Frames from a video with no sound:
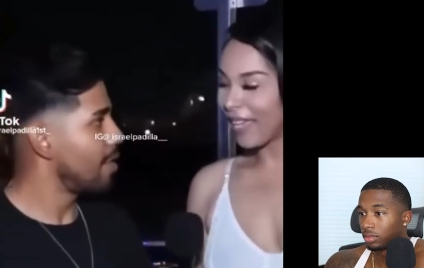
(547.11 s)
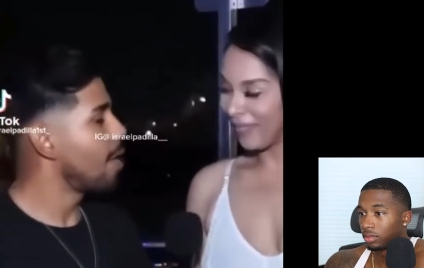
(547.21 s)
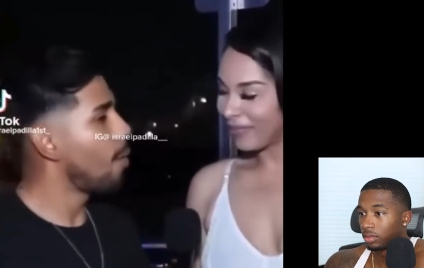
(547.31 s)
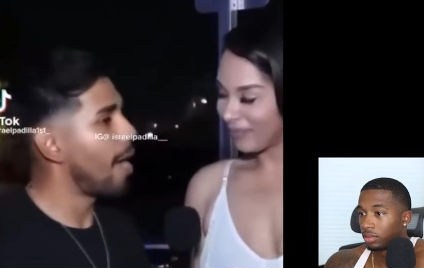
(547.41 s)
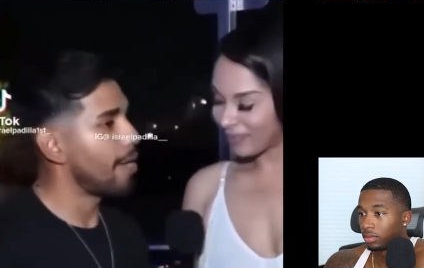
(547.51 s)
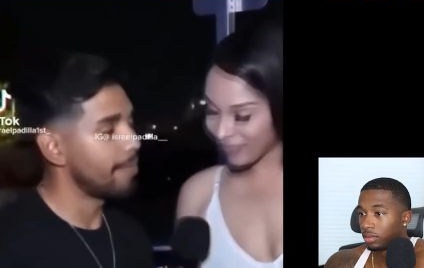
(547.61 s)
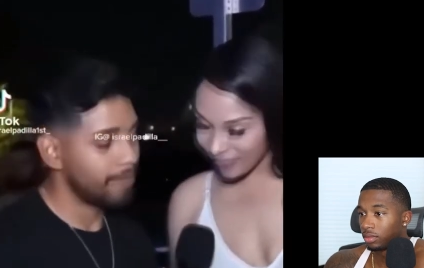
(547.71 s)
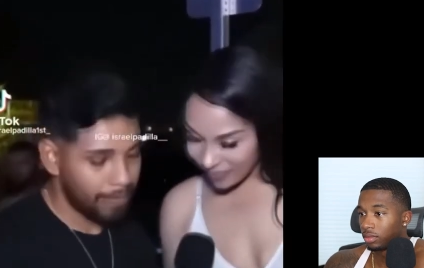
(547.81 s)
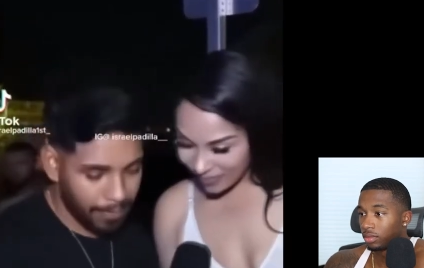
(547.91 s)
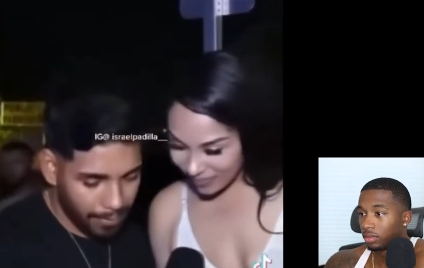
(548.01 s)
Speaker 1: Yes. Why?
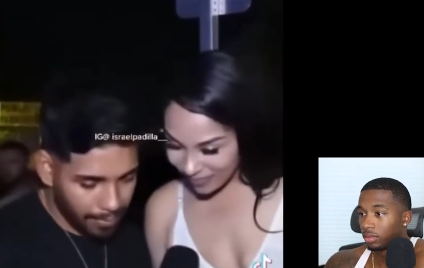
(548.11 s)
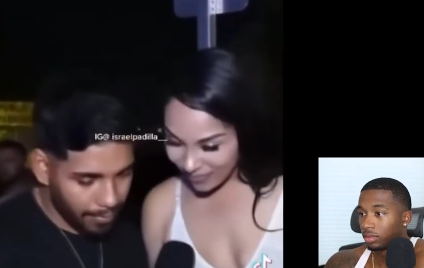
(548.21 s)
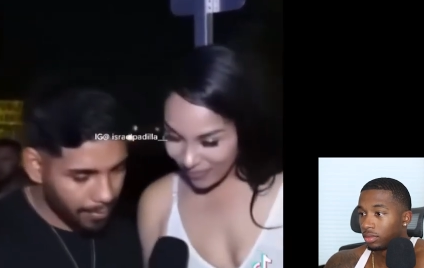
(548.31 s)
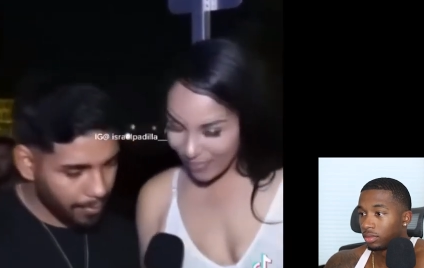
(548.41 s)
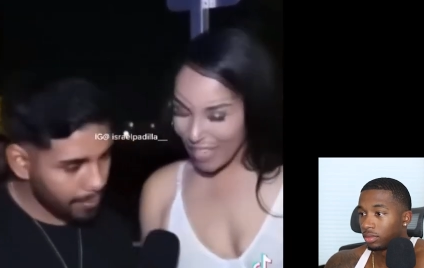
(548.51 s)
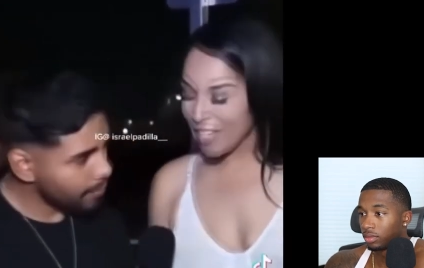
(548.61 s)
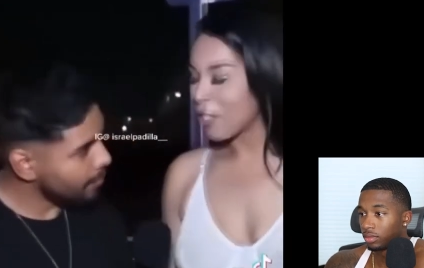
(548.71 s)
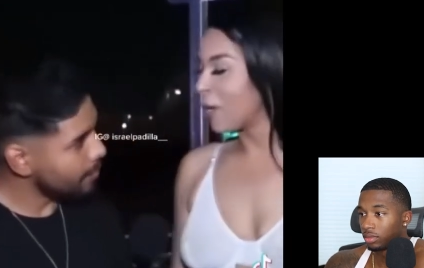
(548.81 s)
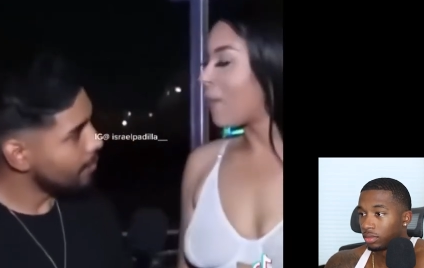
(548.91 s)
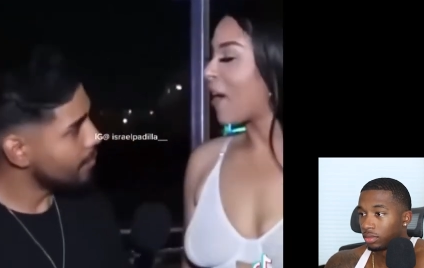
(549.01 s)
Because
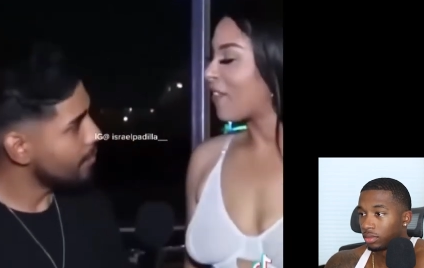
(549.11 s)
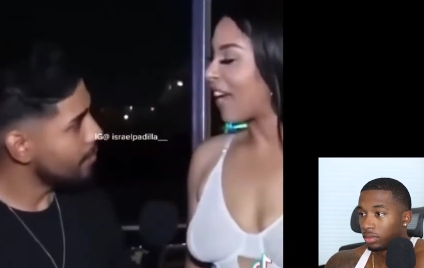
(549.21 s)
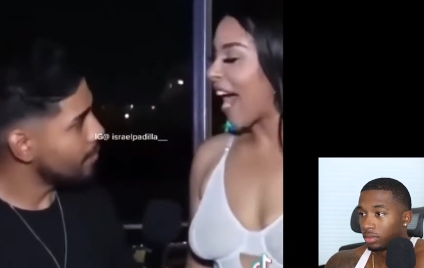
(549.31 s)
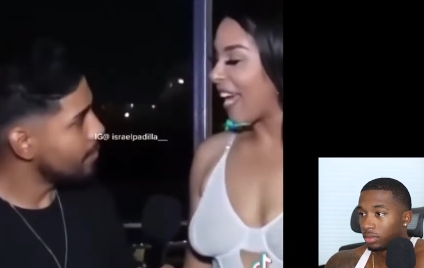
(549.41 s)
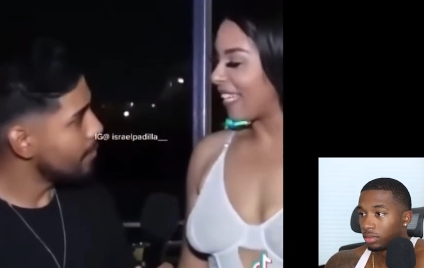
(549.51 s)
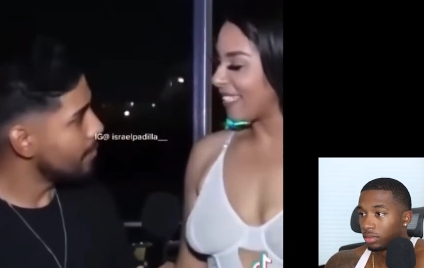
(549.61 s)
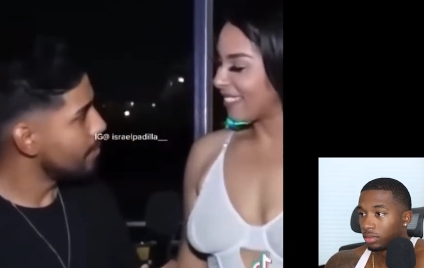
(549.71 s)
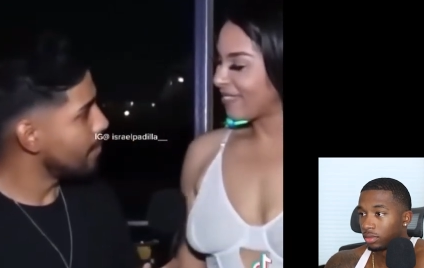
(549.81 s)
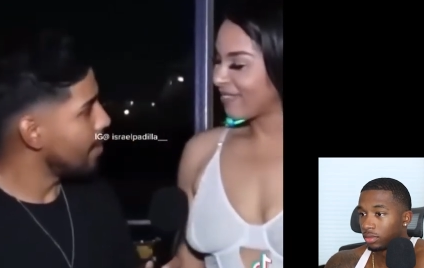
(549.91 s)
you're the perfect height.